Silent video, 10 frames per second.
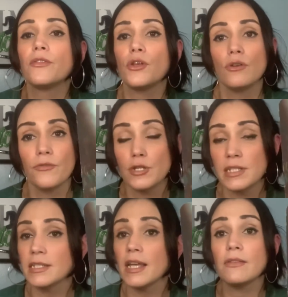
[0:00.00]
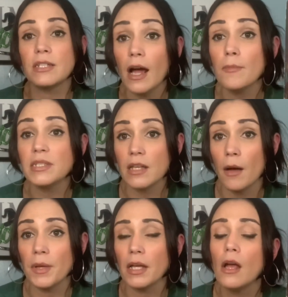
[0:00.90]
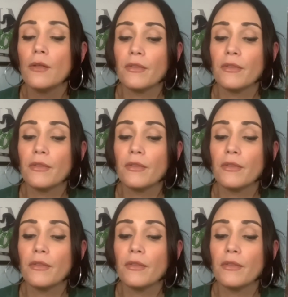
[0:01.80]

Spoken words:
The universe is saying the time is coming.